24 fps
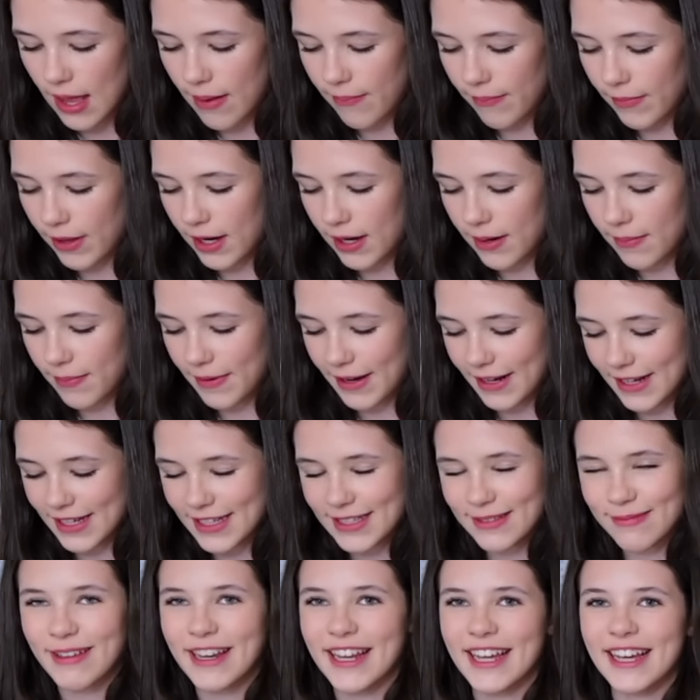I'm going to bring
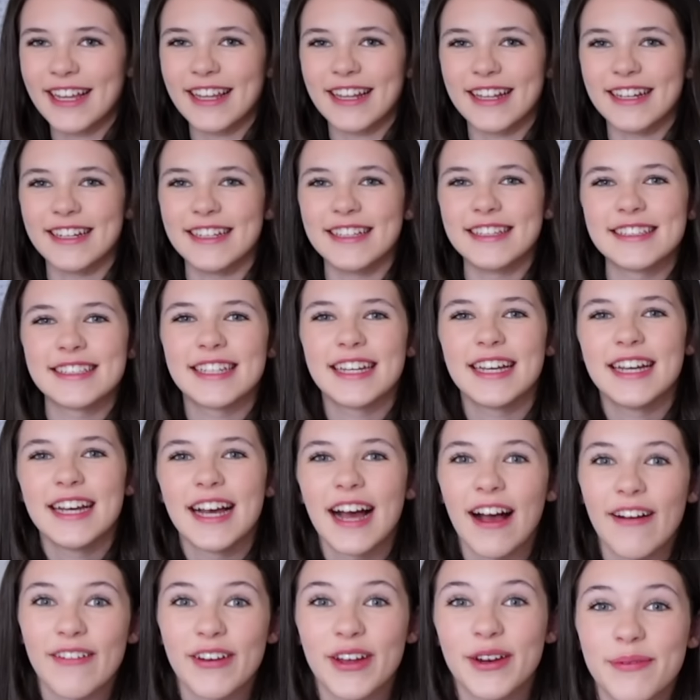as many clothes.
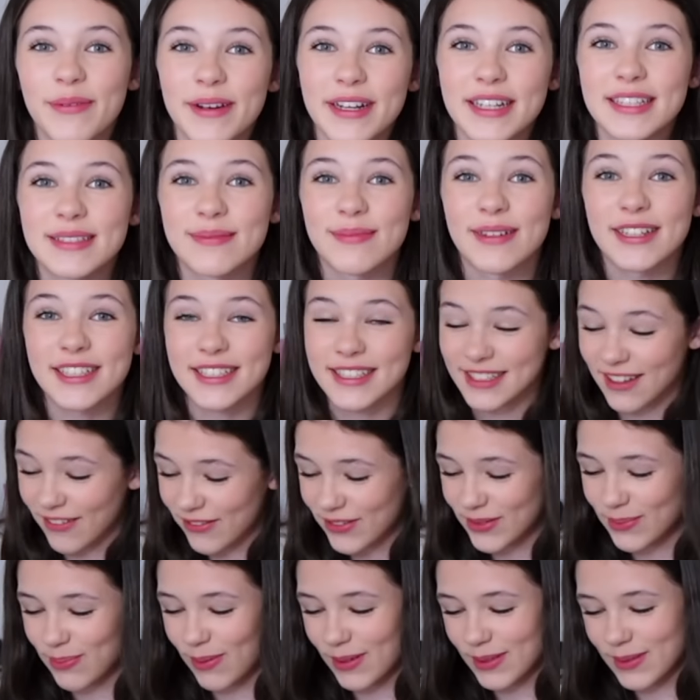I'm going to bring as much stuff
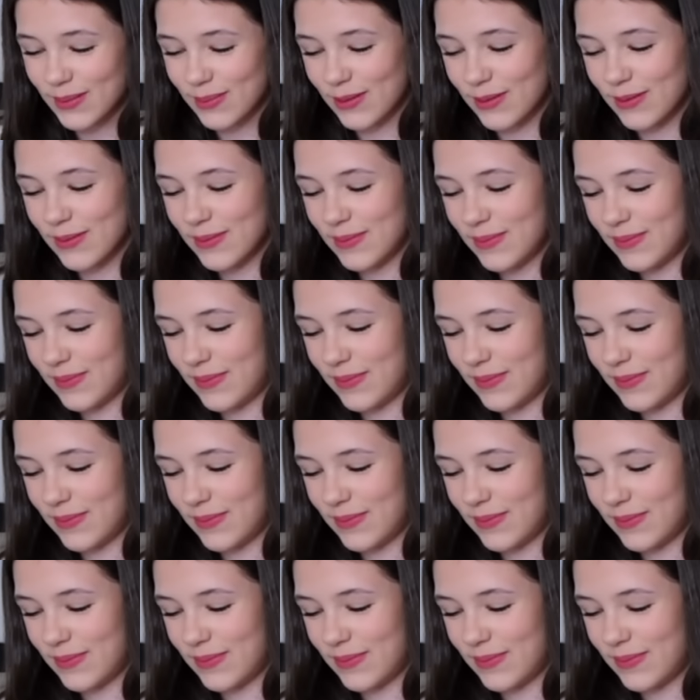as possible.